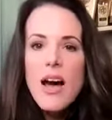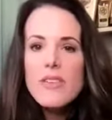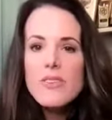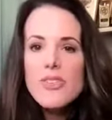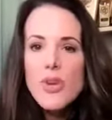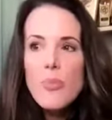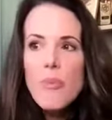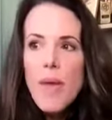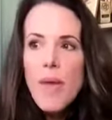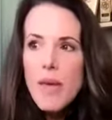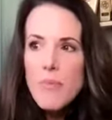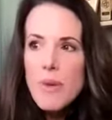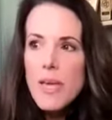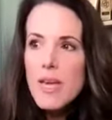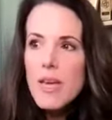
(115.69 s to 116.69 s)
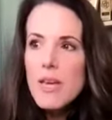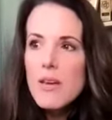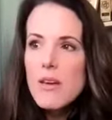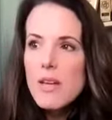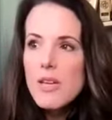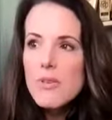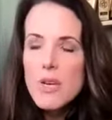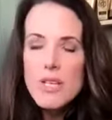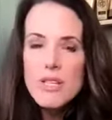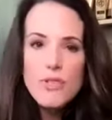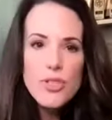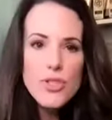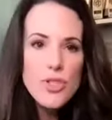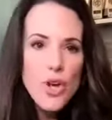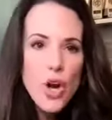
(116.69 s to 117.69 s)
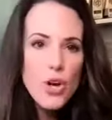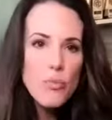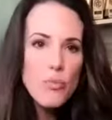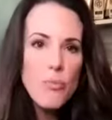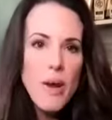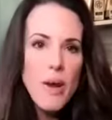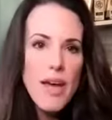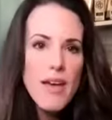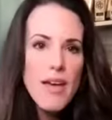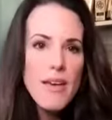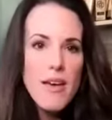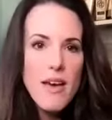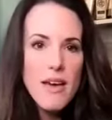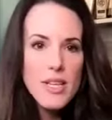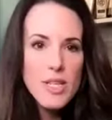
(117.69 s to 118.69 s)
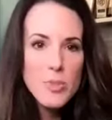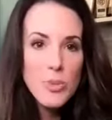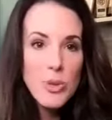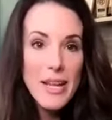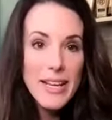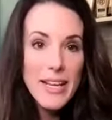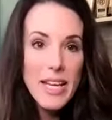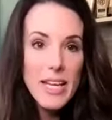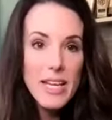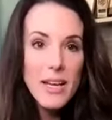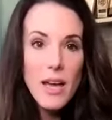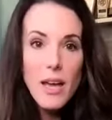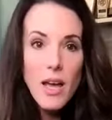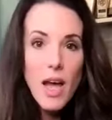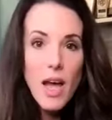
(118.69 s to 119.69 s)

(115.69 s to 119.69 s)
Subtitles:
So maybe you could start by explaining,